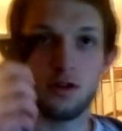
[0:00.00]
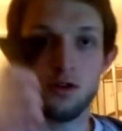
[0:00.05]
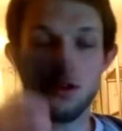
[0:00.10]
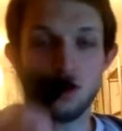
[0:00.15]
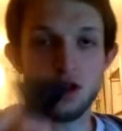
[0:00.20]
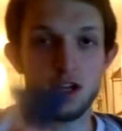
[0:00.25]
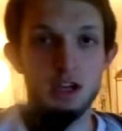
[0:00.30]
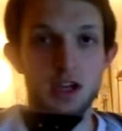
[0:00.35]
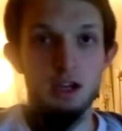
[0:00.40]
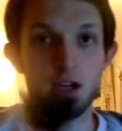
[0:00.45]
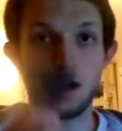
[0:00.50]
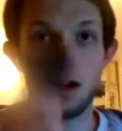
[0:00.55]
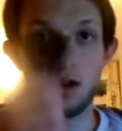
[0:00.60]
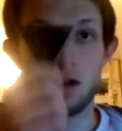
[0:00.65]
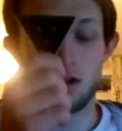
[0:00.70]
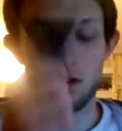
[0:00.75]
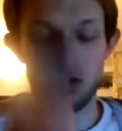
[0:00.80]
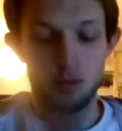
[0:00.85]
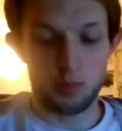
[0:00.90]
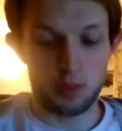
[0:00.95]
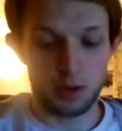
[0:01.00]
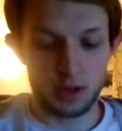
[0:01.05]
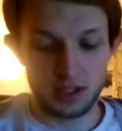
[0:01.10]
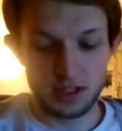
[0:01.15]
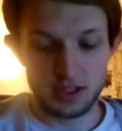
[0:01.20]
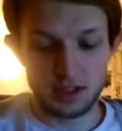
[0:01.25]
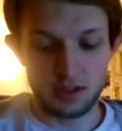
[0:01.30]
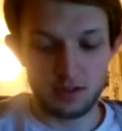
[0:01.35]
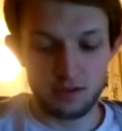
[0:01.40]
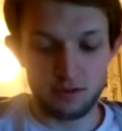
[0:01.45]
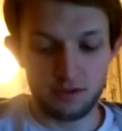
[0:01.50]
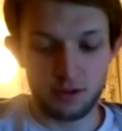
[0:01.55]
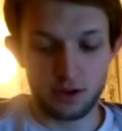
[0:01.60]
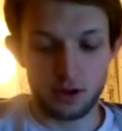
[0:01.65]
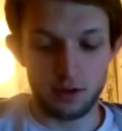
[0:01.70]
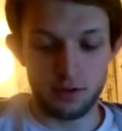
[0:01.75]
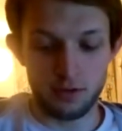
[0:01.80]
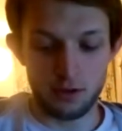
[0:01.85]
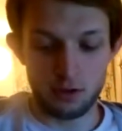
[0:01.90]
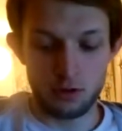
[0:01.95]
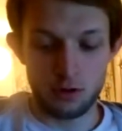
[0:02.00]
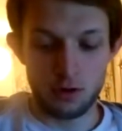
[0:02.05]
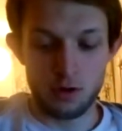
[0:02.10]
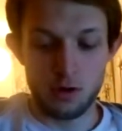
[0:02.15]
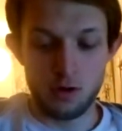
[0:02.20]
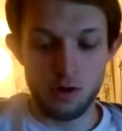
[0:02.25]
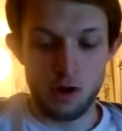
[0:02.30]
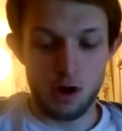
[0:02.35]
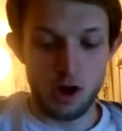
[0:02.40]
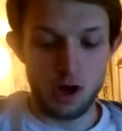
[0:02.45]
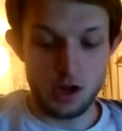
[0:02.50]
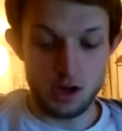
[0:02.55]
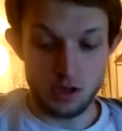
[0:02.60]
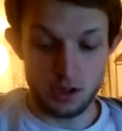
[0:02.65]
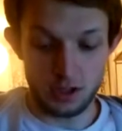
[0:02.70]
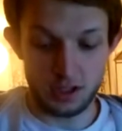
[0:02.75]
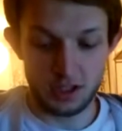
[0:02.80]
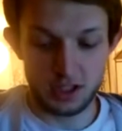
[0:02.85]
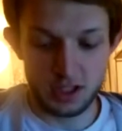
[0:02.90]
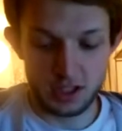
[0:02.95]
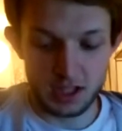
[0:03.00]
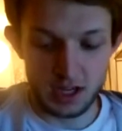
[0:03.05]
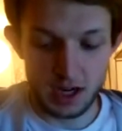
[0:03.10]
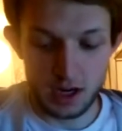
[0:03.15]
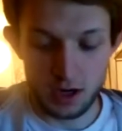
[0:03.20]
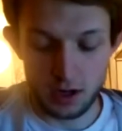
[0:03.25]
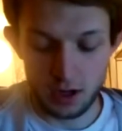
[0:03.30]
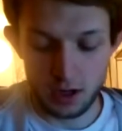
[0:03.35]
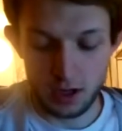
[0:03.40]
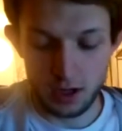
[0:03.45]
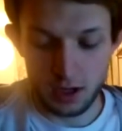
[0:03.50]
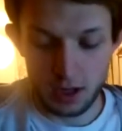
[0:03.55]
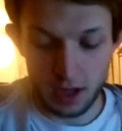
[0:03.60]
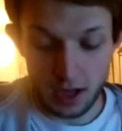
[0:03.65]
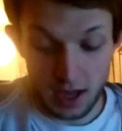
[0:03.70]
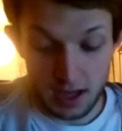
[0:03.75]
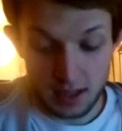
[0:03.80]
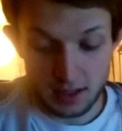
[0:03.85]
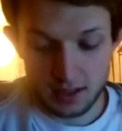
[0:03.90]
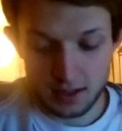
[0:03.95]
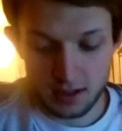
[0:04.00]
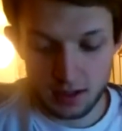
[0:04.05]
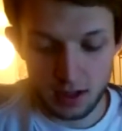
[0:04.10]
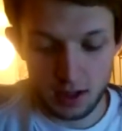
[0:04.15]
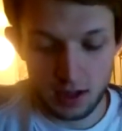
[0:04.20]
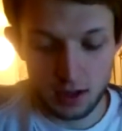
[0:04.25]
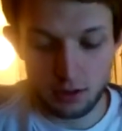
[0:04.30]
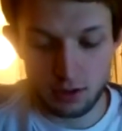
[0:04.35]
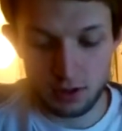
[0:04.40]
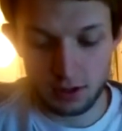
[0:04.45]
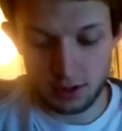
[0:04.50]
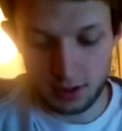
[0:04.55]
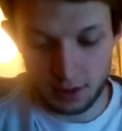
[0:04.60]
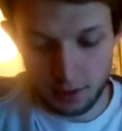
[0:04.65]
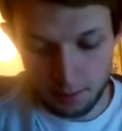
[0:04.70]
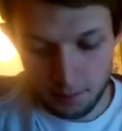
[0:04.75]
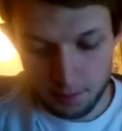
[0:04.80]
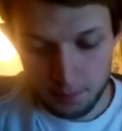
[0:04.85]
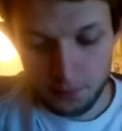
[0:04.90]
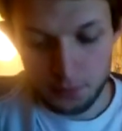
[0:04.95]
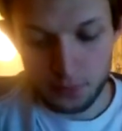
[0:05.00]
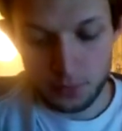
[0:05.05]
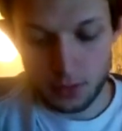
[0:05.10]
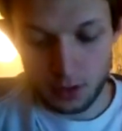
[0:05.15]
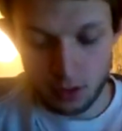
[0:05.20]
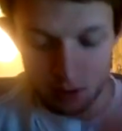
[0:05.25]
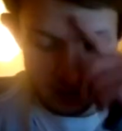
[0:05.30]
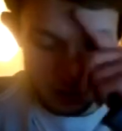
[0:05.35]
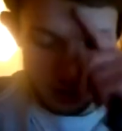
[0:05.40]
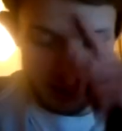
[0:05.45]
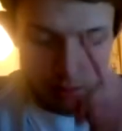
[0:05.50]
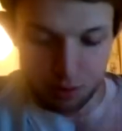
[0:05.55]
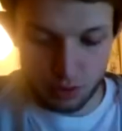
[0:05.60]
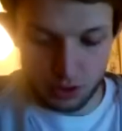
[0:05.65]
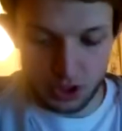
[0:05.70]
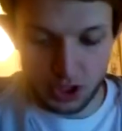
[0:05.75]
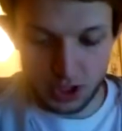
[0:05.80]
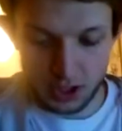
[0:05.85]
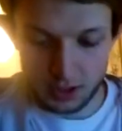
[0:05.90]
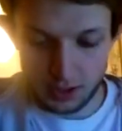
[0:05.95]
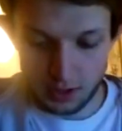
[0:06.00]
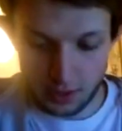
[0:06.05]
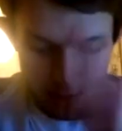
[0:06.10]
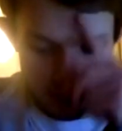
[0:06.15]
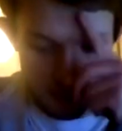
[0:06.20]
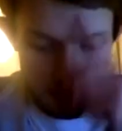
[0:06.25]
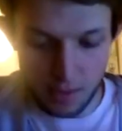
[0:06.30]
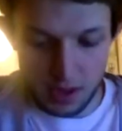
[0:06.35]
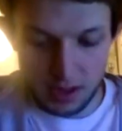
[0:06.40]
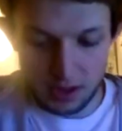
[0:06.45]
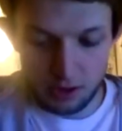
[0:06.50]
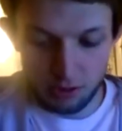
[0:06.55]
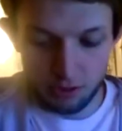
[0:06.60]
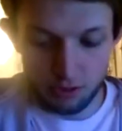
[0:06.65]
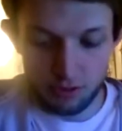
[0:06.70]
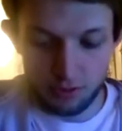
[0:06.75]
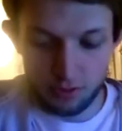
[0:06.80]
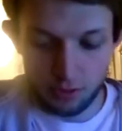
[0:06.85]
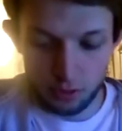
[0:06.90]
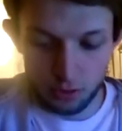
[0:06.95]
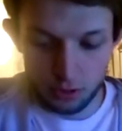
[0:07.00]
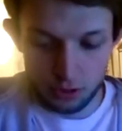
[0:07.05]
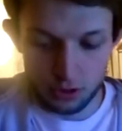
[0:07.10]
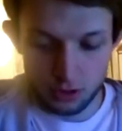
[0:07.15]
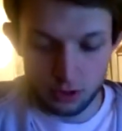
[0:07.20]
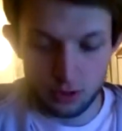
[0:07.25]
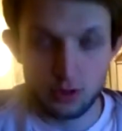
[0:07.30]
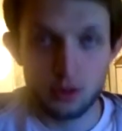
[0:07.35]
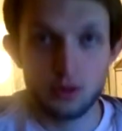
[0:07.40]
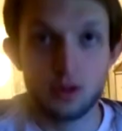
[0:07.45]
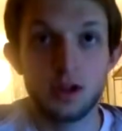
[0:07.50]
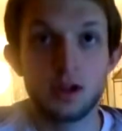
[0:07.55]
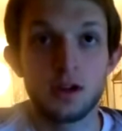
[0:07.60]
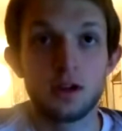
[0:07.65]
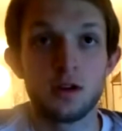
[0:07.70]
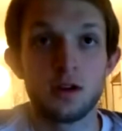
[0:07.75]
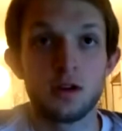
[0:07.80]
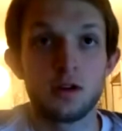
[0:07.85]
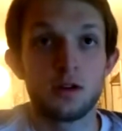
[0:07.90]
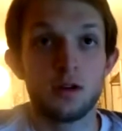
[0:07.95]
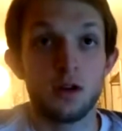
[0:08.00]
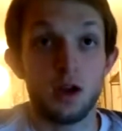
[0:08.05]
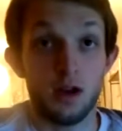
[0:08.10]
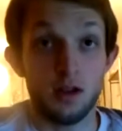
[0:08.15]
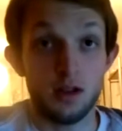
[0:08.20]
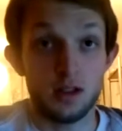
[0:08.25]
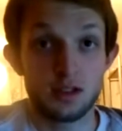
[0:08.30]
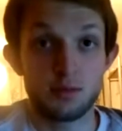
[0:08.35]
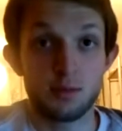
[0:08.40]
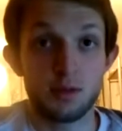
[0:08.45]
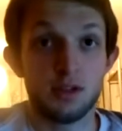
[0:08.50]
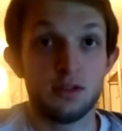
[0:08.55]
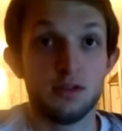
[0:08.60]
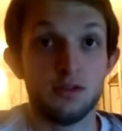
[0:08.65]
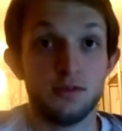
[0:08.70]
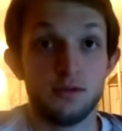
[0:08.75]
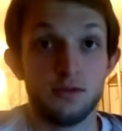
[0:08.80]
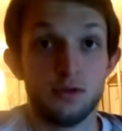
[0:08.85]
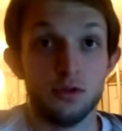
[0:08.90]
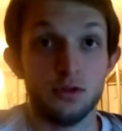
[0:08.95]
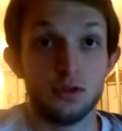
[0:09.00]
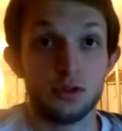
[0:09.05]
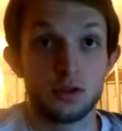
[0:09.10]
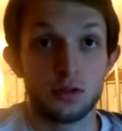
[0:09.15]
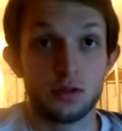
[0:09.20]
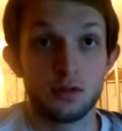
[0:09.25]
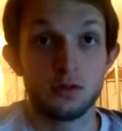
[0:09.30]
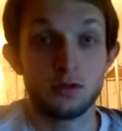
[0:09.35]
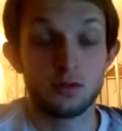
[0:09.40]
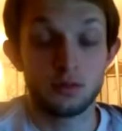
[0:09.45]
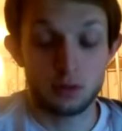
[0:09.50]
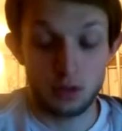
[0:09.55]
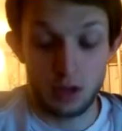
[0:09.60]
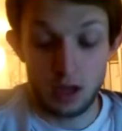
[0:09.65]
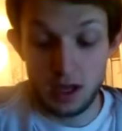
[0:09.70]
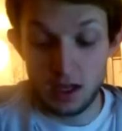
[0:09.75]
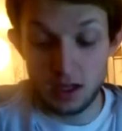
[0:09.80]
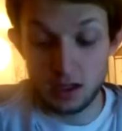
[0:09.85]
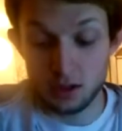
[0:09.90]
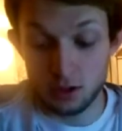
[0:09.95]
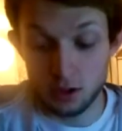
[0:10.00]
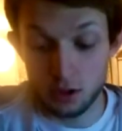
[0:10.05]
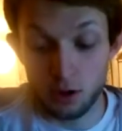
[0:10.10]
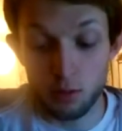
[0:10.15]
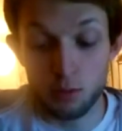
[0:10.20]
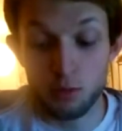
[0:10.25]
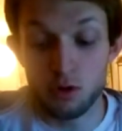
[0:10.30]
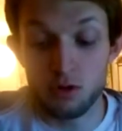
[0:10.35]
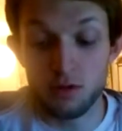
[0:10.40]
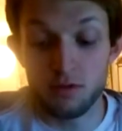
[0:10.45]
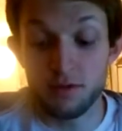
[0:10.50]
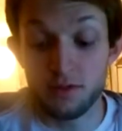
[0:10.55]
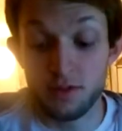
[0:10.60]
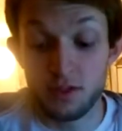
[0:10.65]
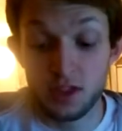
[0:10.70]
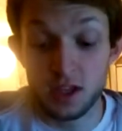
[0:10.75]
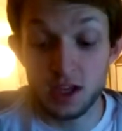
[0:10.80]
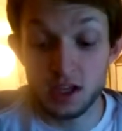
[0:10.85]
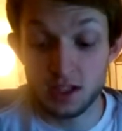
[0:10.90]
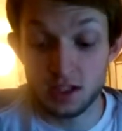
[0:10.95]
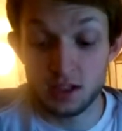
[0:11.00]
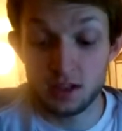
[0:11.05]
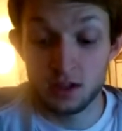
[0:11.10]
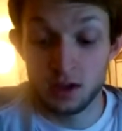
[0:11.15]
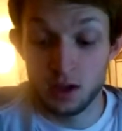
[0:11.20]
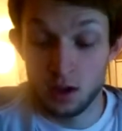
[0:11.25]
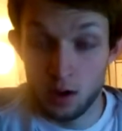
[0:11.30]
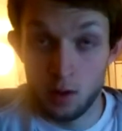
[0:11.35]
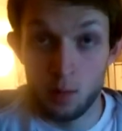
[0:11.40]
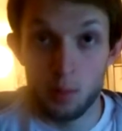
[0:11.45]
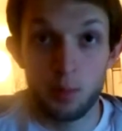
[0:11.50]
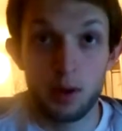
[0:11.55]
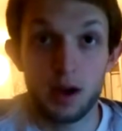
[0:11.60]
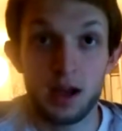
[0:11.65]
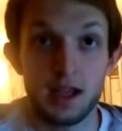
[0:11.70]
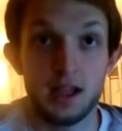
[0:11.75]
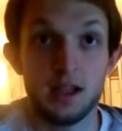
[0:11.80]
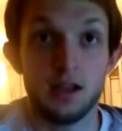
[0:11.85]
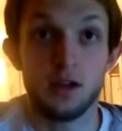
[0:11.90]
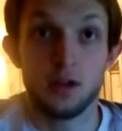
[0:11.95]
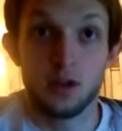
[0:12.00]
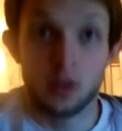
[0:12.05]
You get it, you place it in front of you, and just stare at it, and project mental force onto it, and this mental force is gonna move this plate.